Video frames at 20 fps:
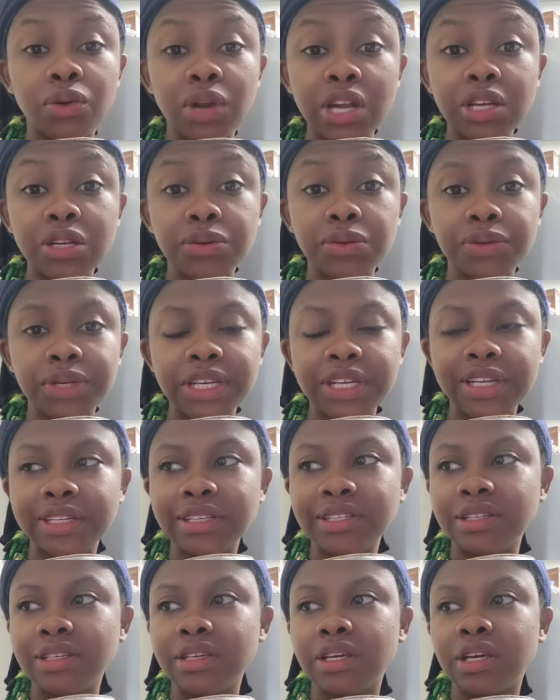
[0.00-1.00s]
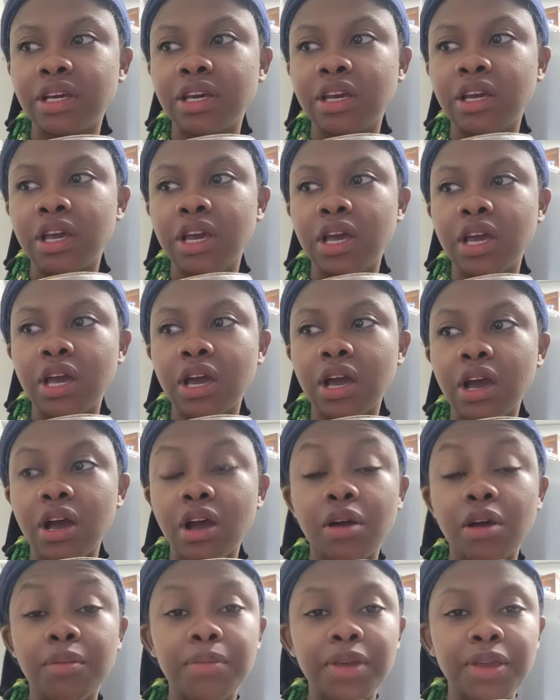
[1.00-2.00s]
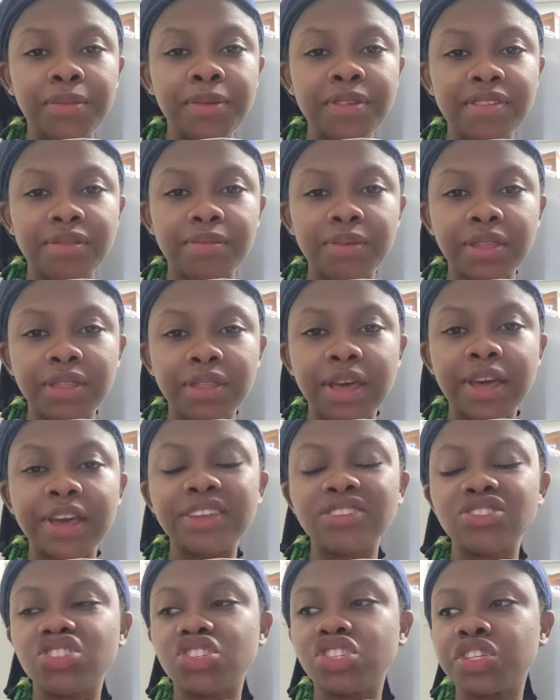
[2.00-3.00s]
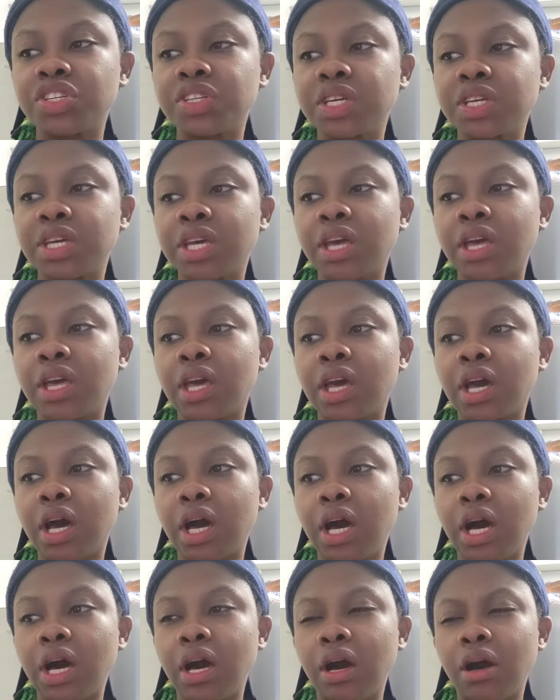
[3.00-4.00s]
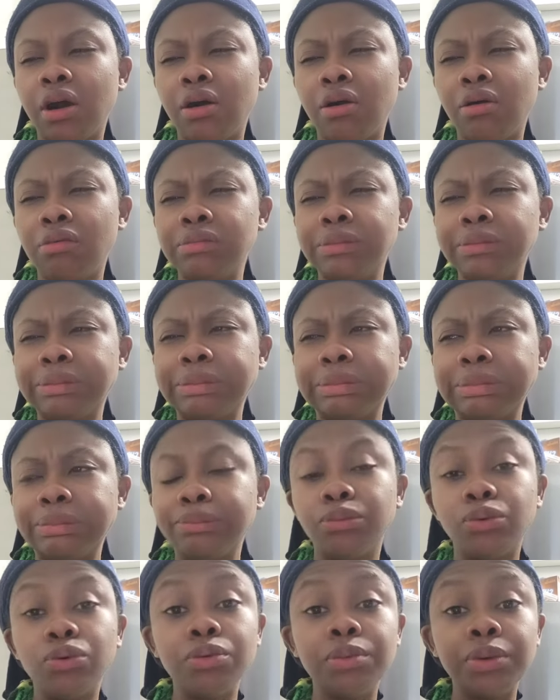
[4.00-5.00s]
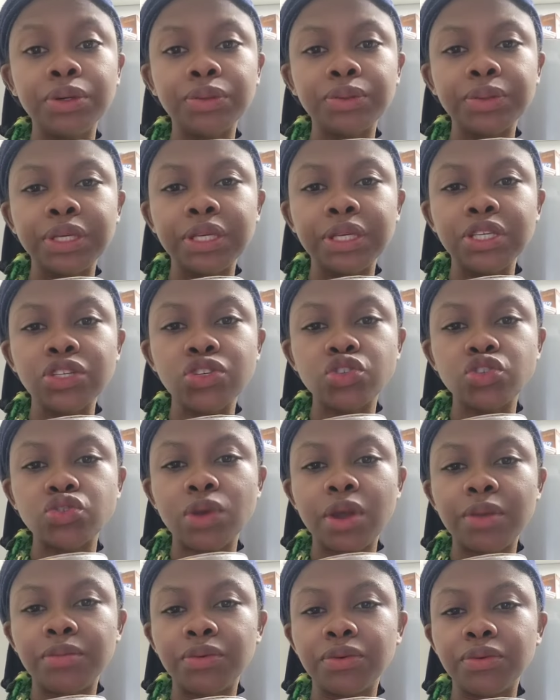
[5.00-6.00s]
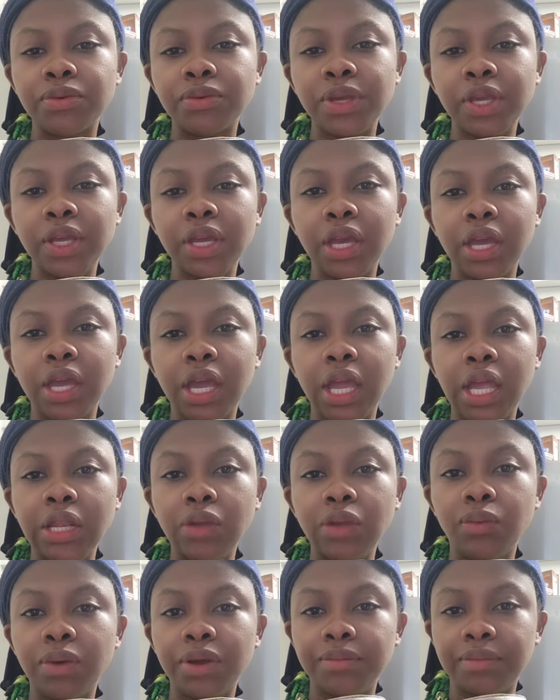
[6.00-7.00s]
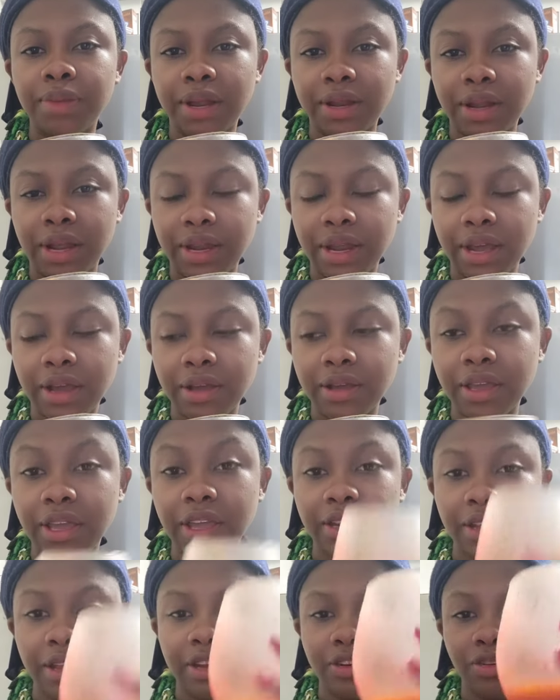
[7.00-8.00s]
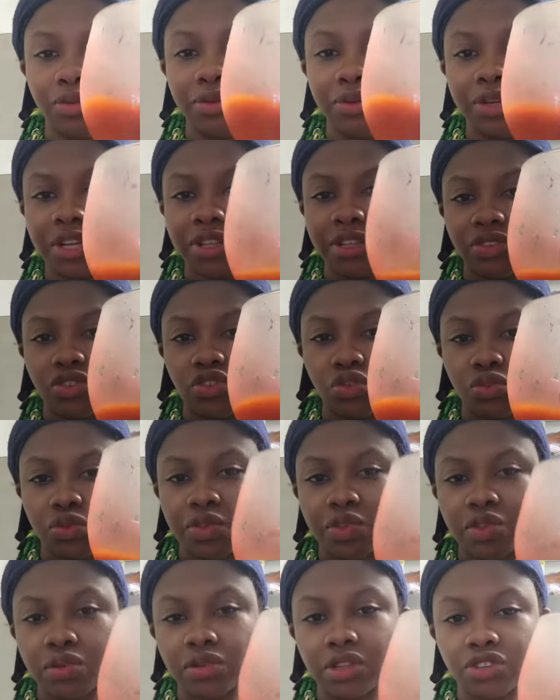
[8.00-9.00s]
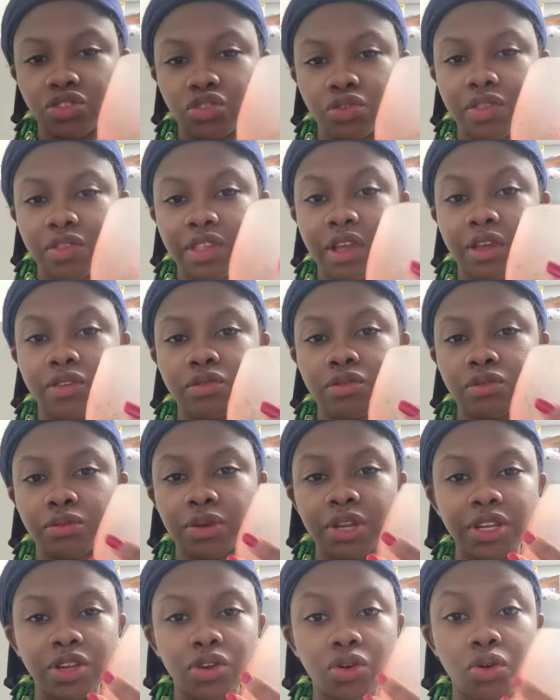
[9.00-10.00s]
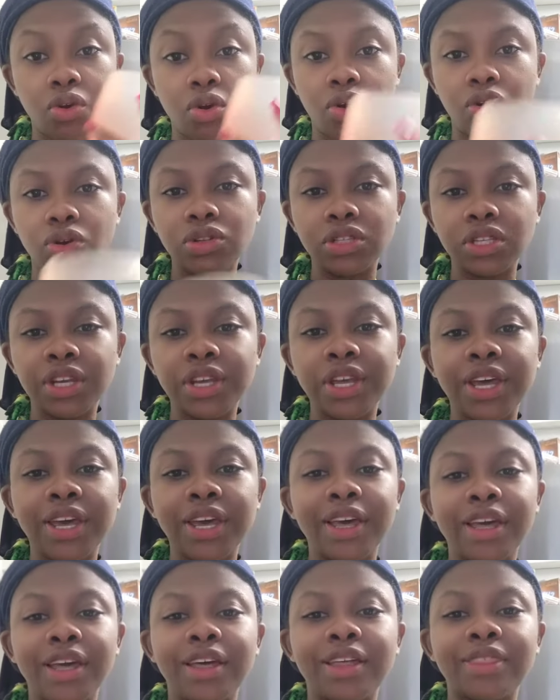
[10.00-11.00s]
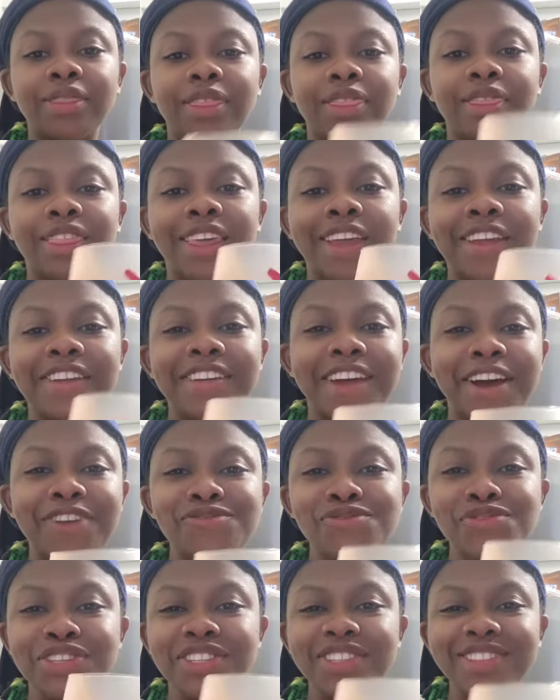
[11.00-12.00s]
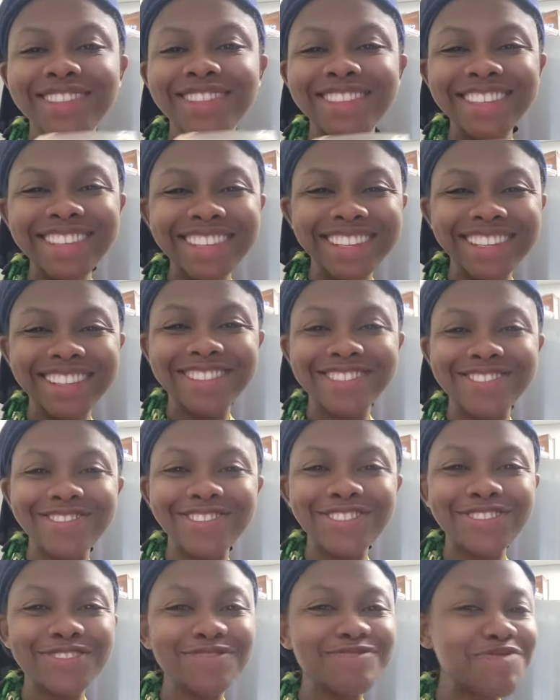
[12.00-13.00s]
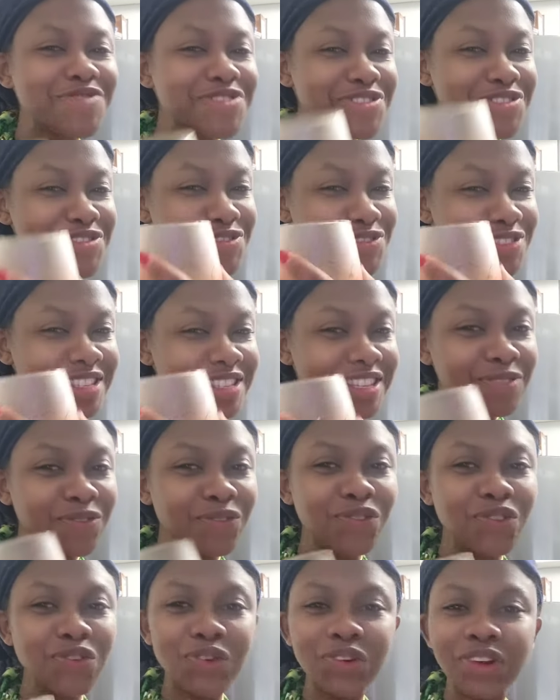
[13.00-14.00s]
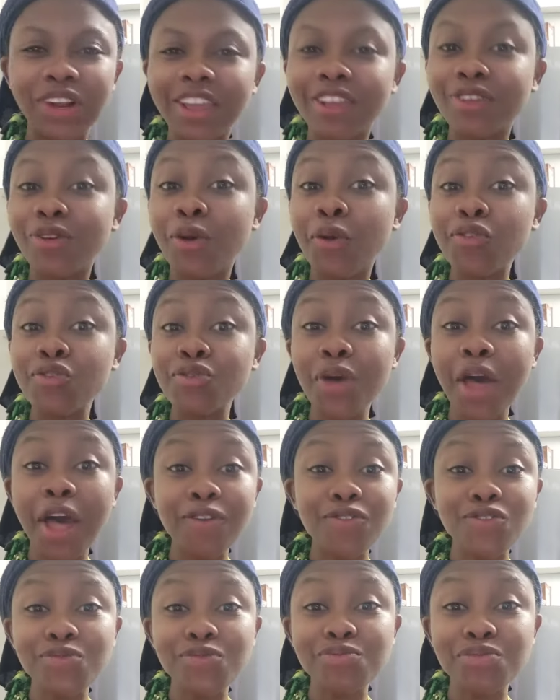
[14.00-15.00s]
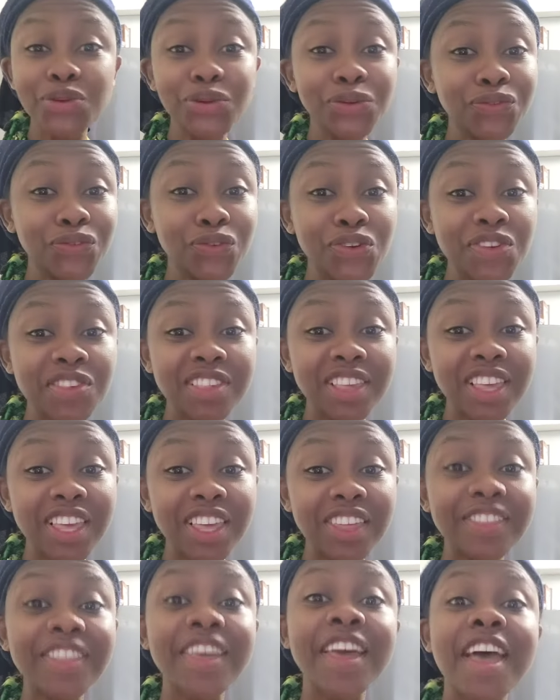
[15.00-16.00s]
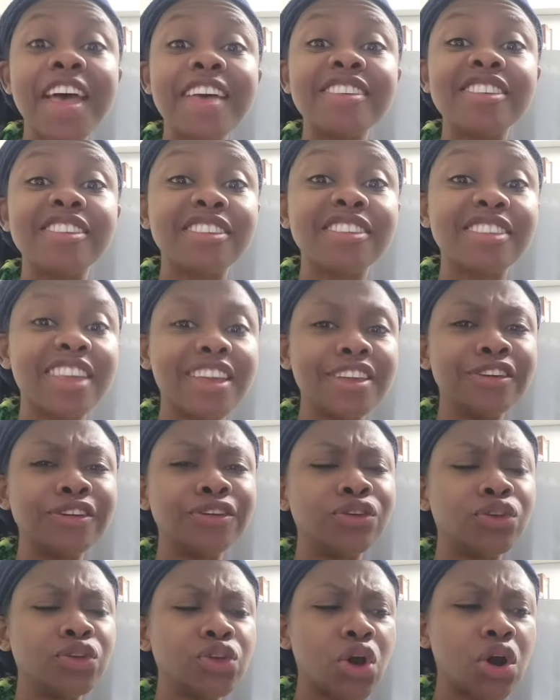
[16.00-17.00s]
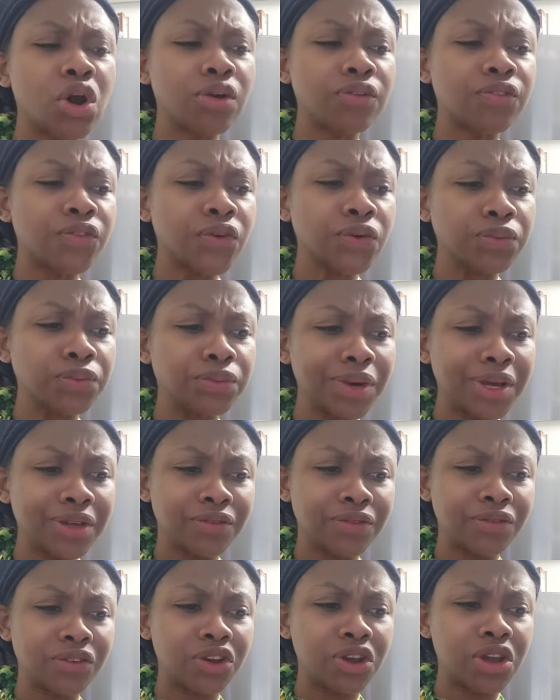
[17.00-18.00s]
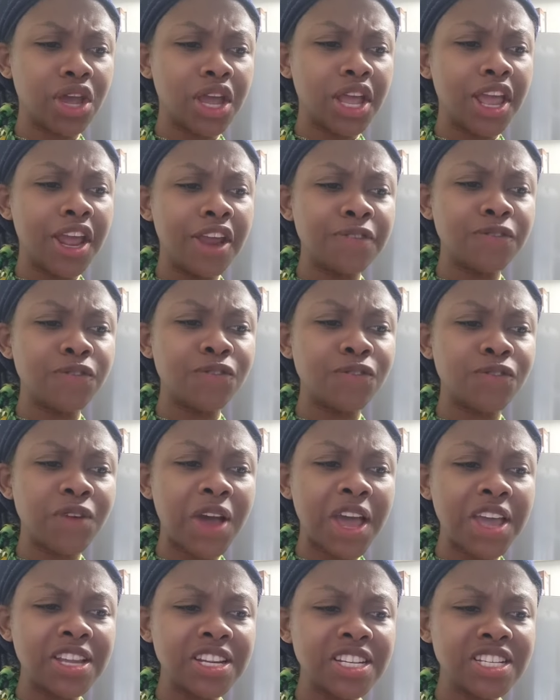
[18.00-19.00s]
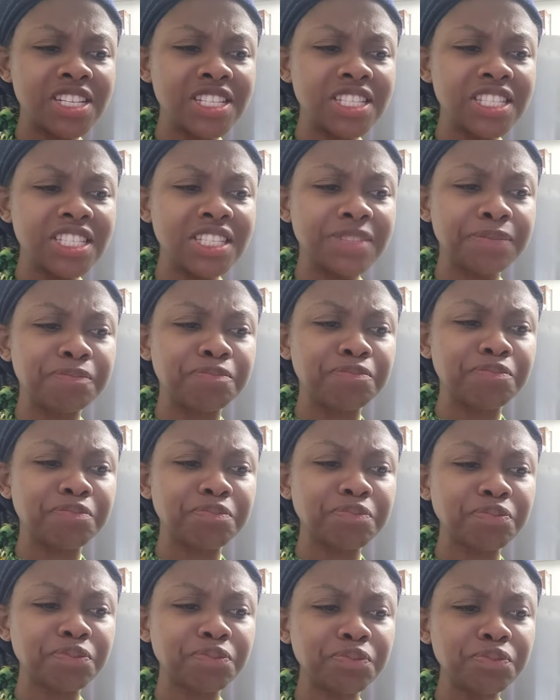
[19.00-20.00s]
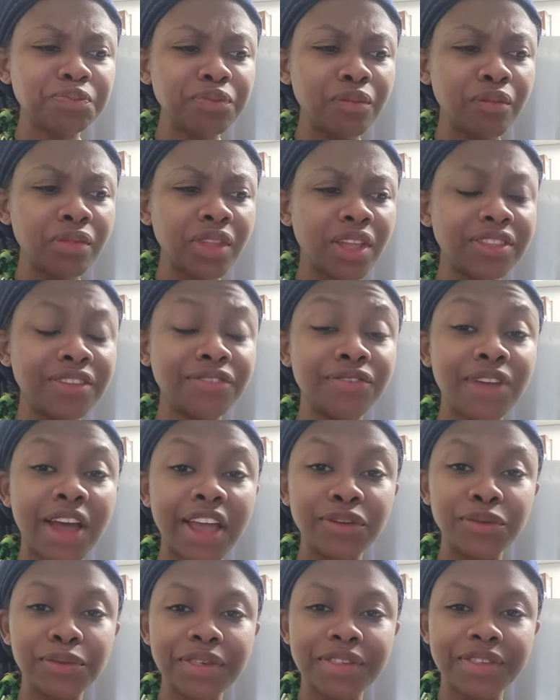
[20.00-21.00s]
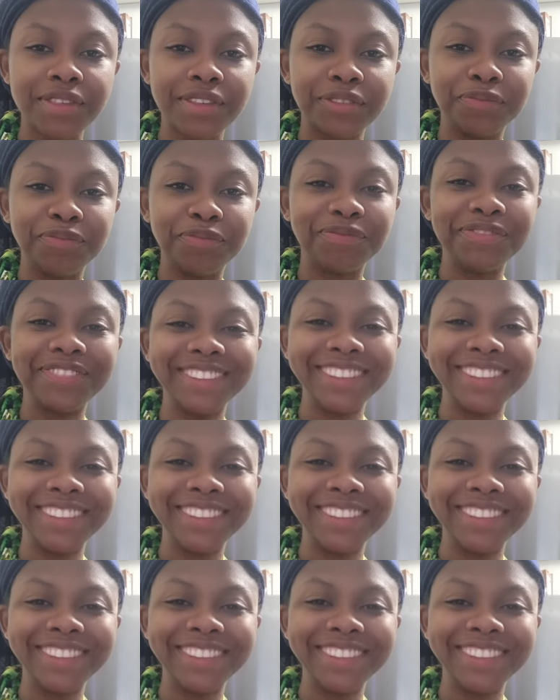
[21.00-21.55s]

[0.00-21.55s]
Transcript: collard green um, baby spinach um, blueberry, strawberry, and one banana, and including the juice. So the juice has already all the thing that we need to look beautiful and also have a beautiful skin, staying young forever and fighting the virus,